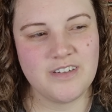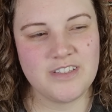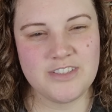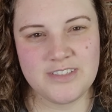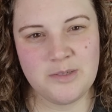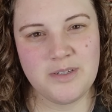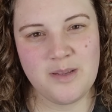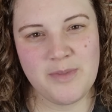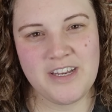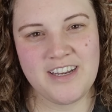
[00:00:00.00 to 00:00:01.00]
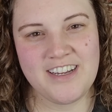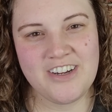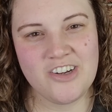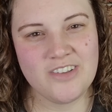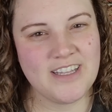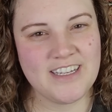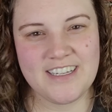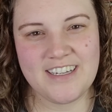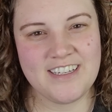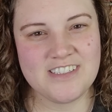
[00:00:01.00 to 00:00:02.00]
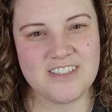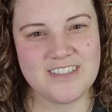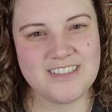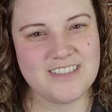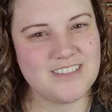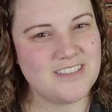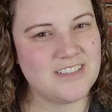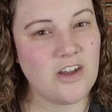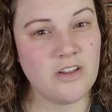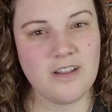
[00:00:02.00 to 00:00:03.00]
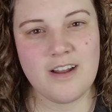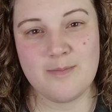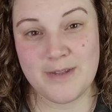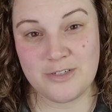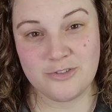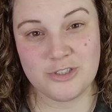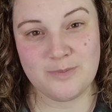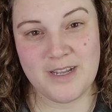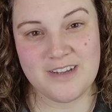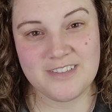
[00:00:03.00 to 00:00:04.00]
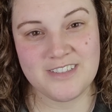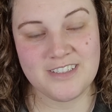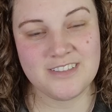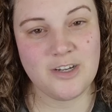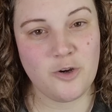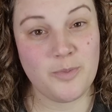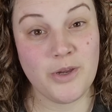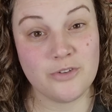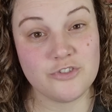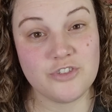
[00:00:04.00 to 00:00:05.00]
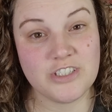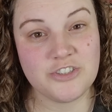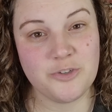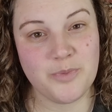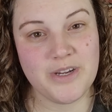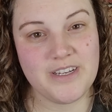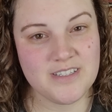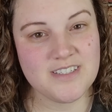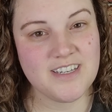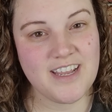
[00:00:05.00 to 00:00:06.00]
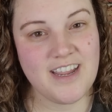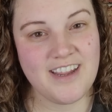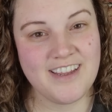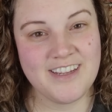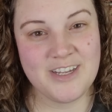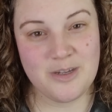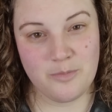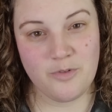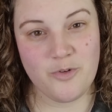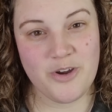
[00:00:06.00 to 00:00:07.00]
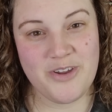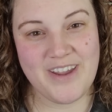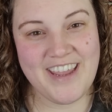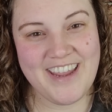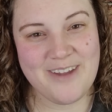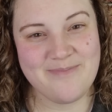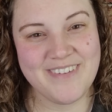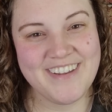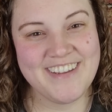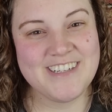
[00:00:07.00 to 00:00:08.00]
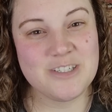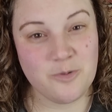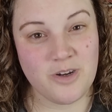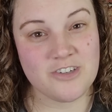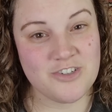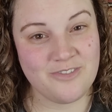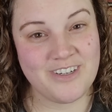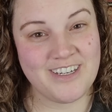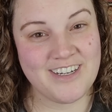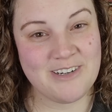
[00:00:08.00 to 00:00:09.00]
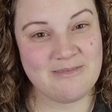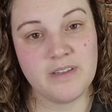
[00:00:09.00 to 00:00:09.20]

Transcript: Do you see what I mean here? Like, it's a lot of mental gymnastics. I hope y'all stretched your brains today before you came to watch the video.